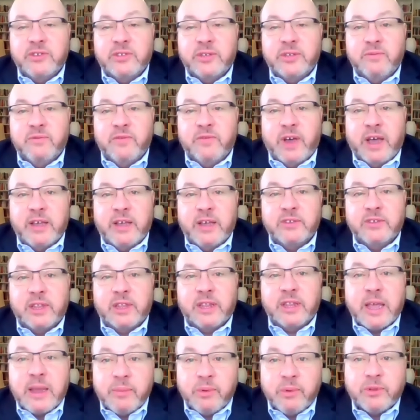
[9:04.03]
Some vials
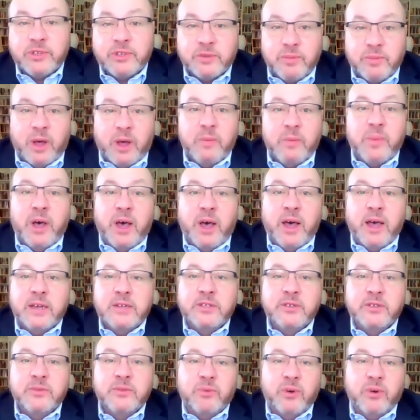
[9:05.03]
labeled
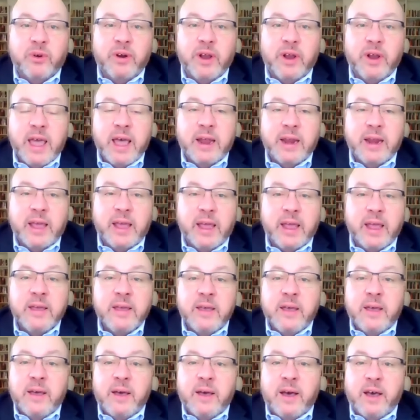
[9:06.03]
smallpox were at a
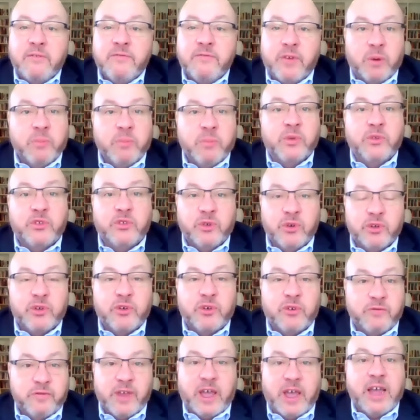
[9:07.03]
uh,
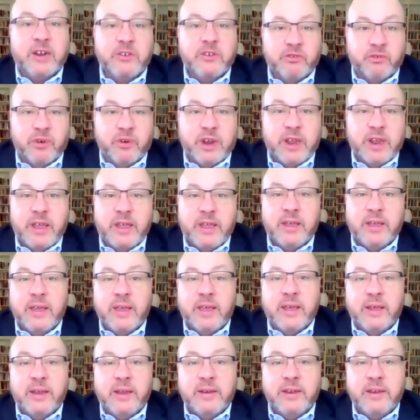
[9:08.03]
pharmaceutical factory
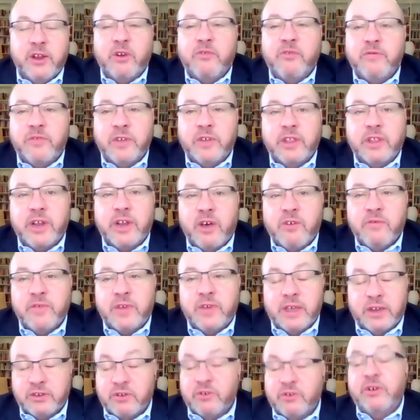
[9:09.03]
in near
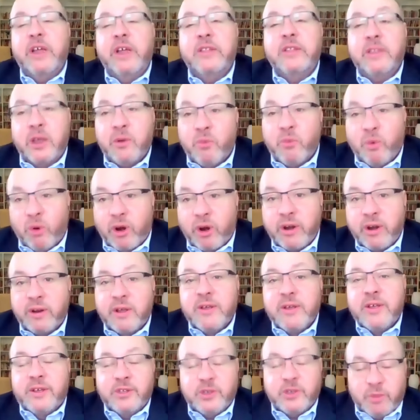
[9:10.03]
Philadelphia. It turned out they weren't
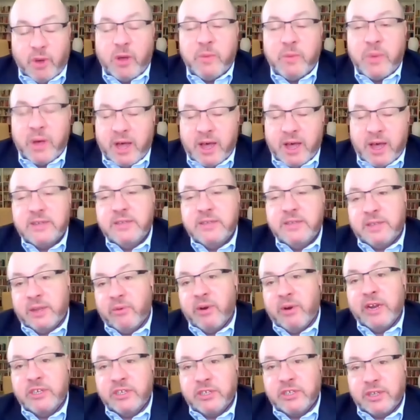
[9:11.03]
smallpox; they
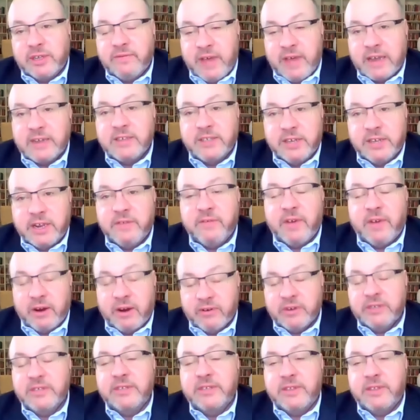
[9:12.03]
were actually vaccinia
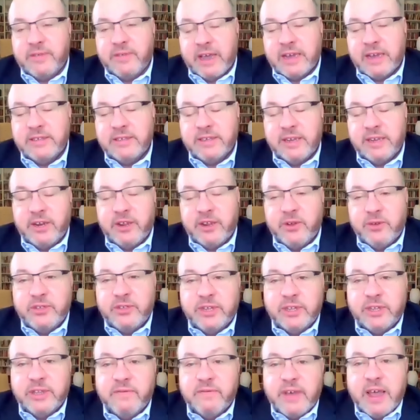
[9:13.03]
virus, the vaccine
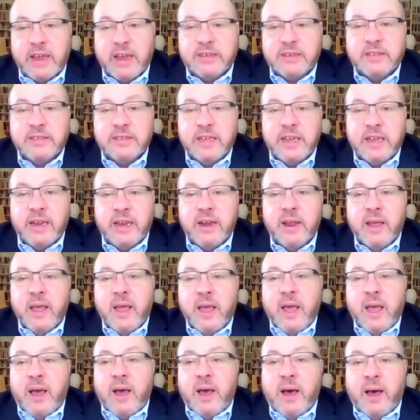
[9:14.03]
used in the vaccine.
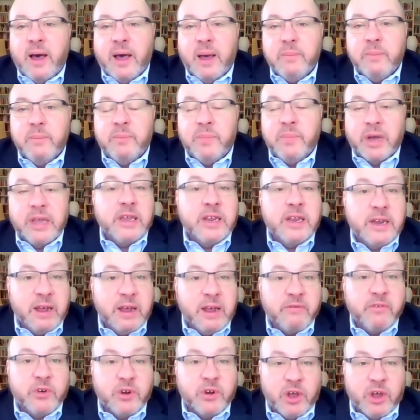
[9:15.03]
Um, but you
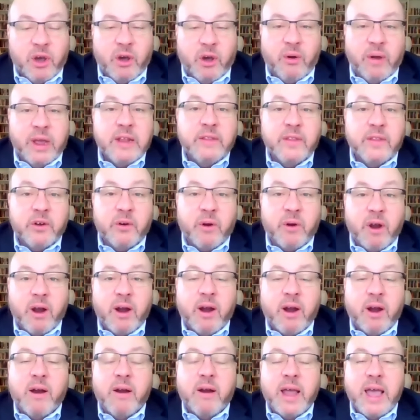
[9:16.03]
never know, and there
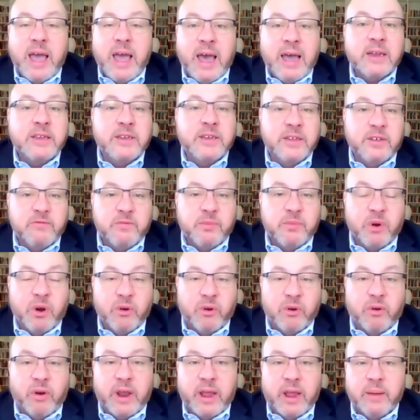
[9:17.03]
are active
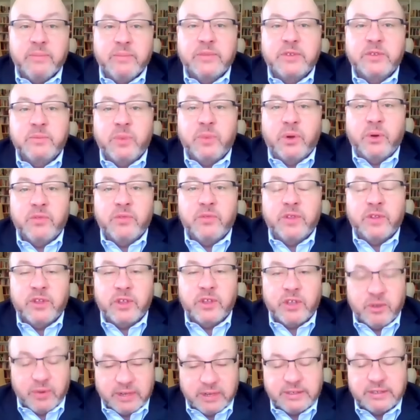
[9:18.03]
programs both at
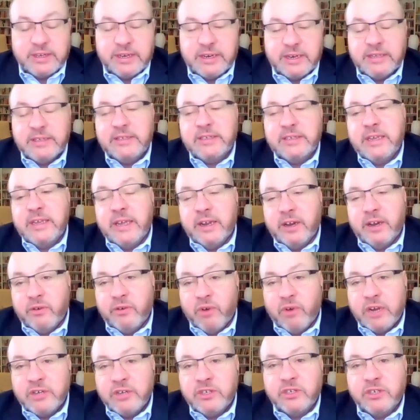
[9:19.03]
the U.S. CDC and
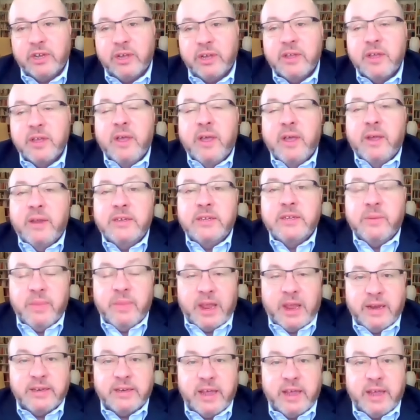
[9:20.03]
in Russia to
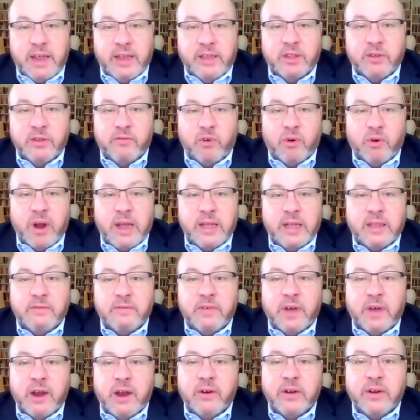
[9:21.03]
maintain the variola
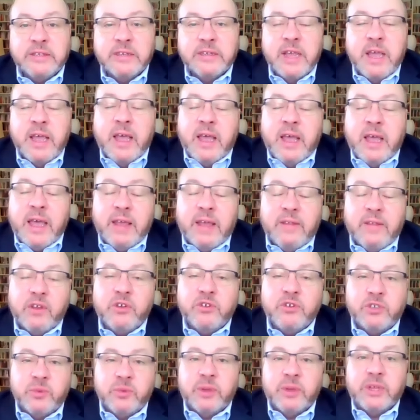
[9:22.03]
virus. And there
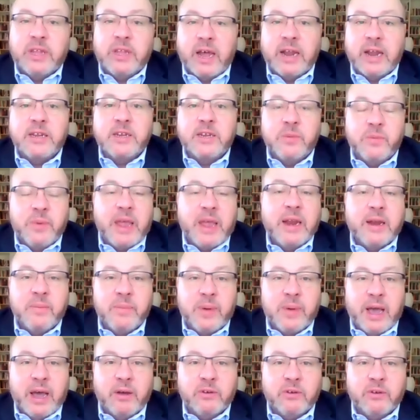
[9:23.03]
used to be a lot of debate
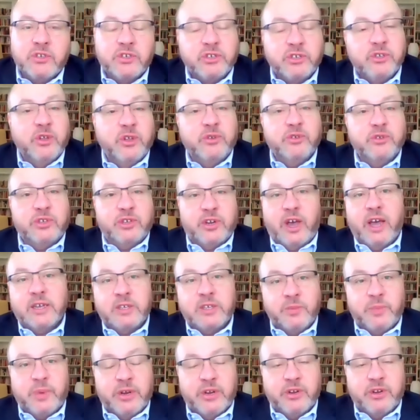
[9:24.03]
about should those
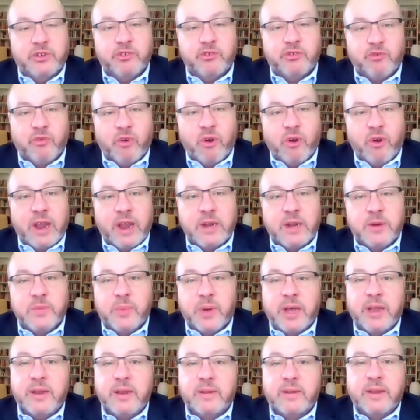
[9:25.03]
stocks be destroyed,
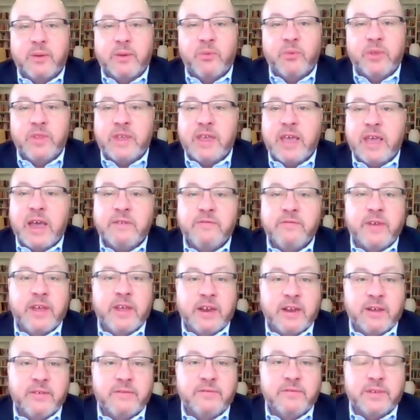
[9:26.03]
but with the
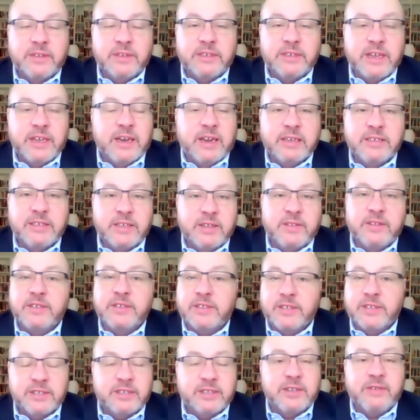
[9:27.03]
advent of DNA
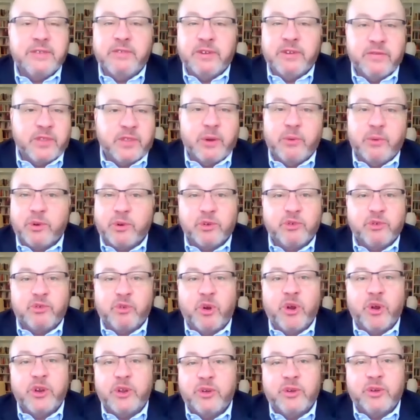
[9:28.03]
synthesis, even if they were
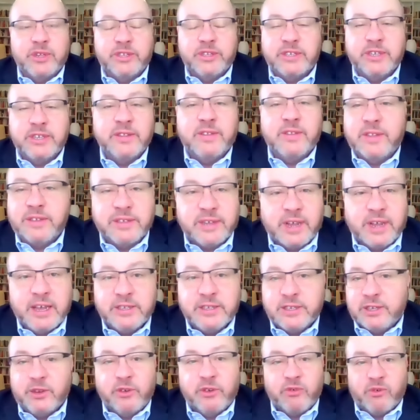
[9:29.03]
destroyed, you could
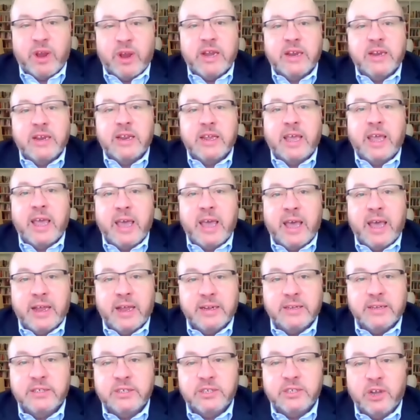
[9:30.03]
synthesize and create it
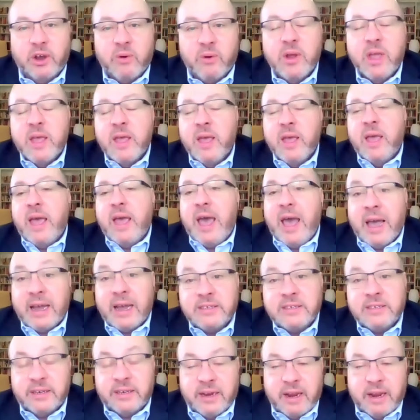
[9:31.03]
again. So,
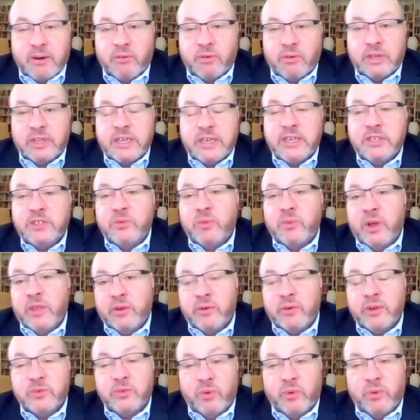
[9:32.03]
accidental release,
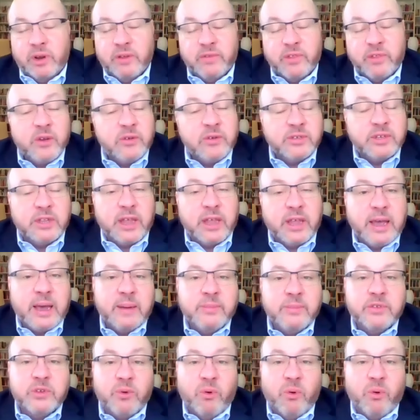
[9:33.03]
whether it's one of those
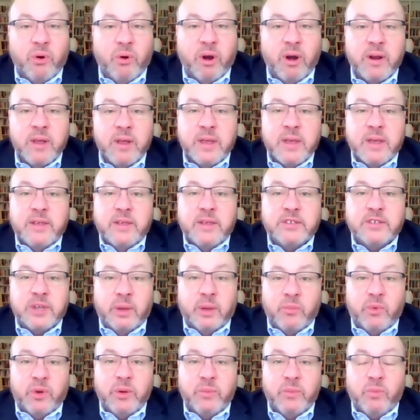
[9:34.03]
labs or
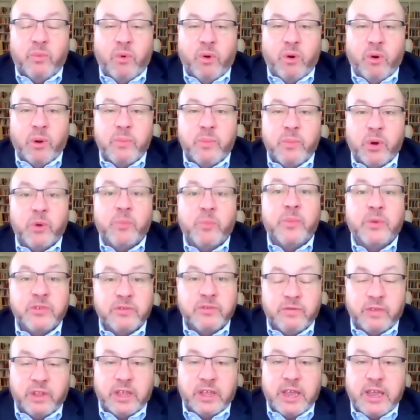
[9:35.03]
someone more
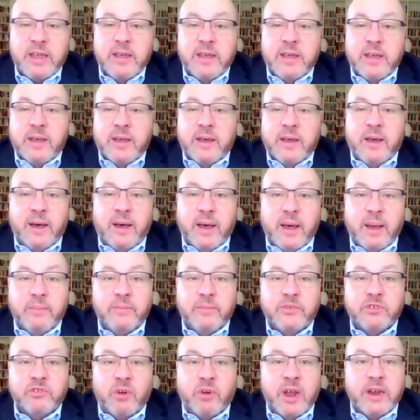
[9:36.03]
purposefully
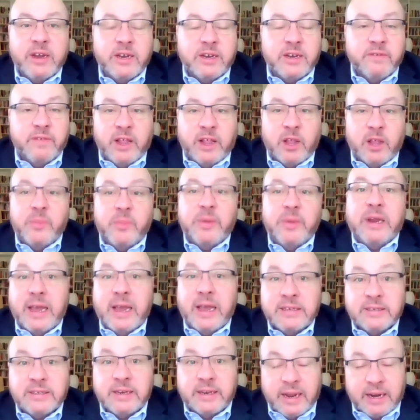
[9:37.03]
um, trying to develop and
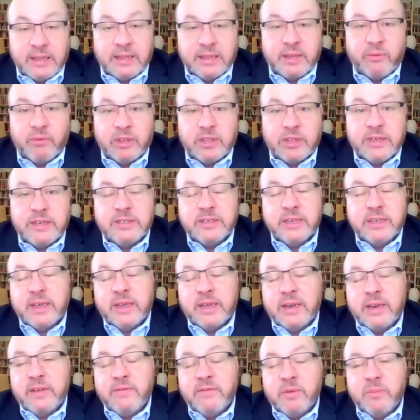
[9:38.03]
accidentally releasing
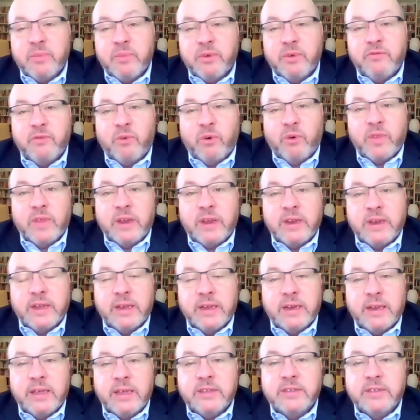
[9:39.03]
it even before they
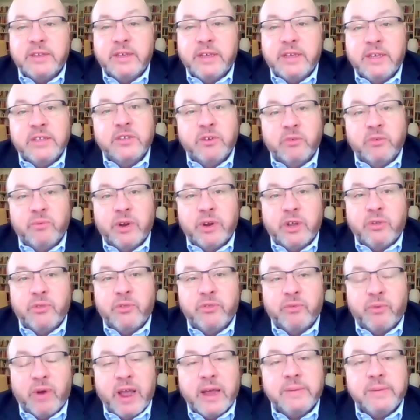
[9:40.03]
did, is is a real
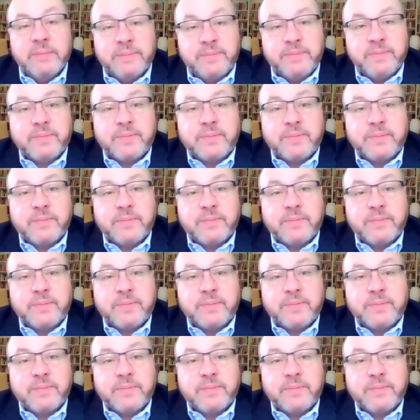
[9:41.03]
threat.